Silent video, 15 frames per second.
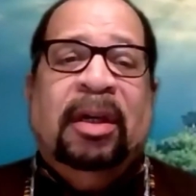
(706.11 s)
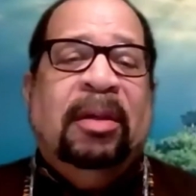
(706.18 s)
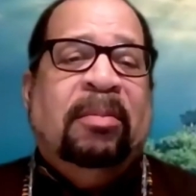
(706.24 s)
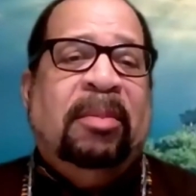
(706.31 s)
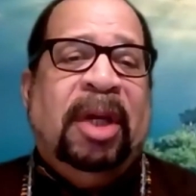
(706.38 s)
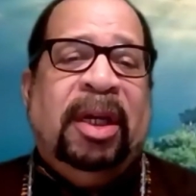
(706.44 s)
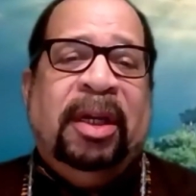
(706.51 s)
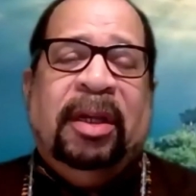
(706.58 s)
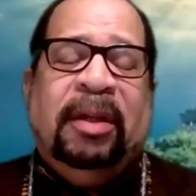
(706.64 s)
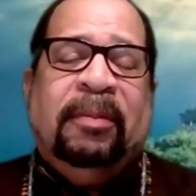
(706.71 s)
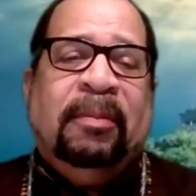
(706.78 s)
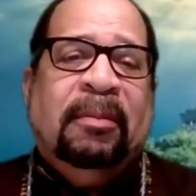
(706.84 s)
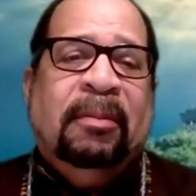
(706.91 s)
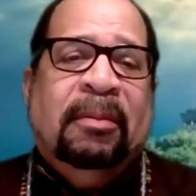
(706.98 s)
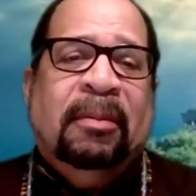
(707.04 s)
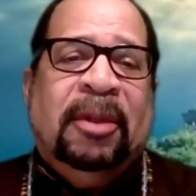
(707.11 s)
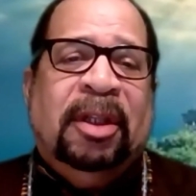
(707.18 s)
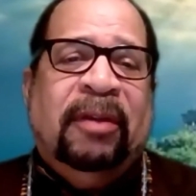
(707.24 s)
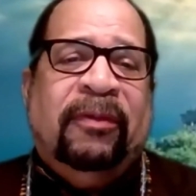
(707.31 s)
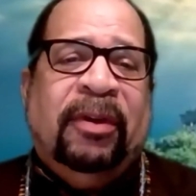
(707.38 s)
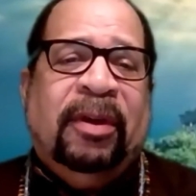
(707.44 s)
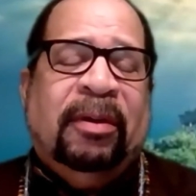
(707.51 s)
many
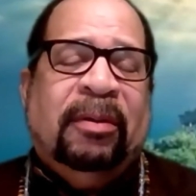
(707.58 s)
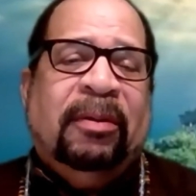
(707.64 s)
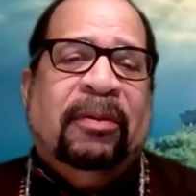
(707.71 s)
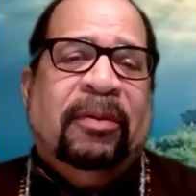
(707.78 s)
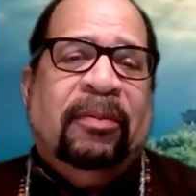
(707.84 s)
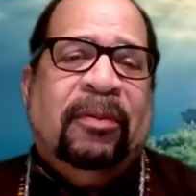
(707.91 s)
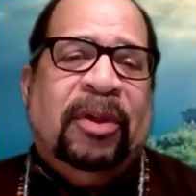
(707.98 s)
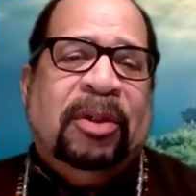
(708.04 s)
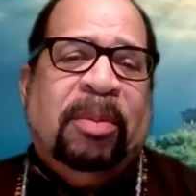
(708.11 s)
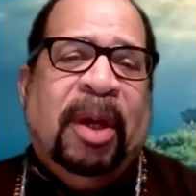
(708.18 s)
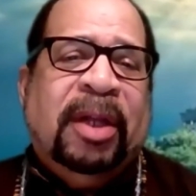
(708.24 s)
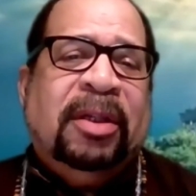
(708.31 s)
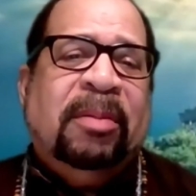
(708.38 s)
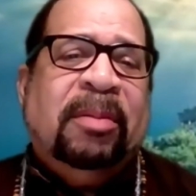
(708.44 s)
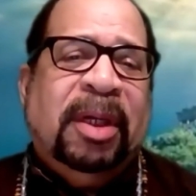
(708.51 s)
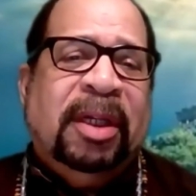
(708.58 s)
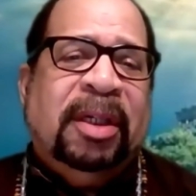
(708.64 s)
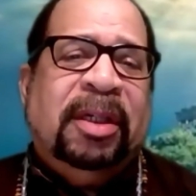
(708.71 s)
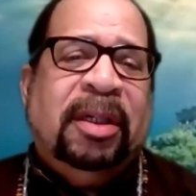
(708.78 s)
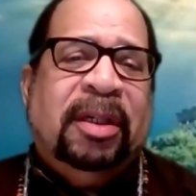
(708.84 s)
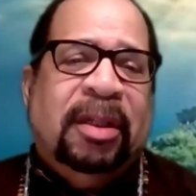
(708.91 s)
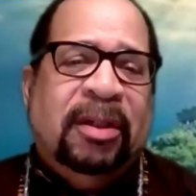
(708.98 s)
different
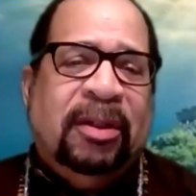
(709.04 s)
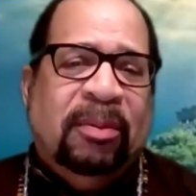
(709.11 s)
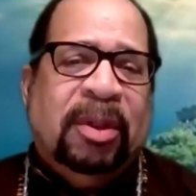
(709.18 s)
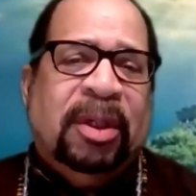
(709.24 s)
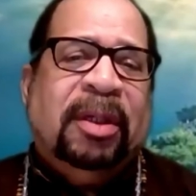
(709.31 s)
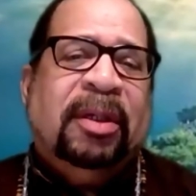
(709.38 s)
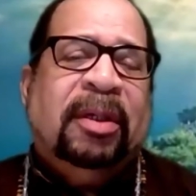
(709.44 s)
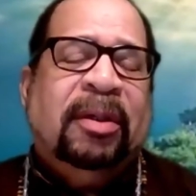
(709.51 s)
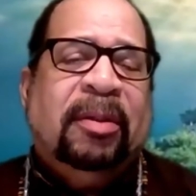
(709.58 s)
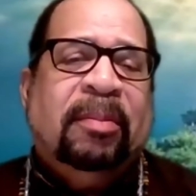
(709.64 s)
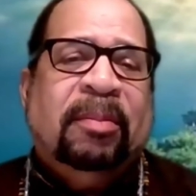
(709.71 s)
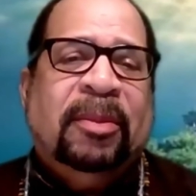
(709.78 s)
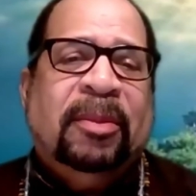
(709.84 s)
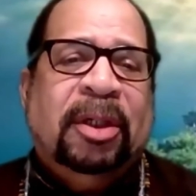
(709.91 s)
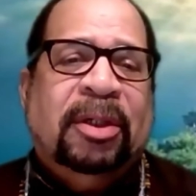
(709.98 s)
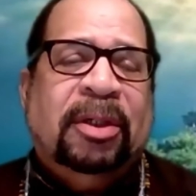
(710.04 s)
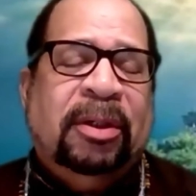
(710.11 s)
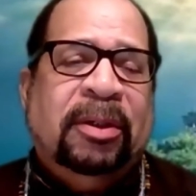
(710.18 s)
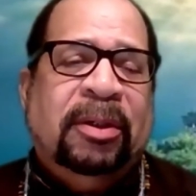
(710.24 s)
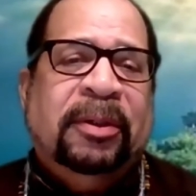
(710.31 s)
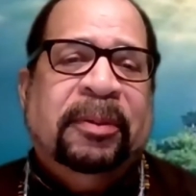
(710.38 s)
responsibilities, this one too.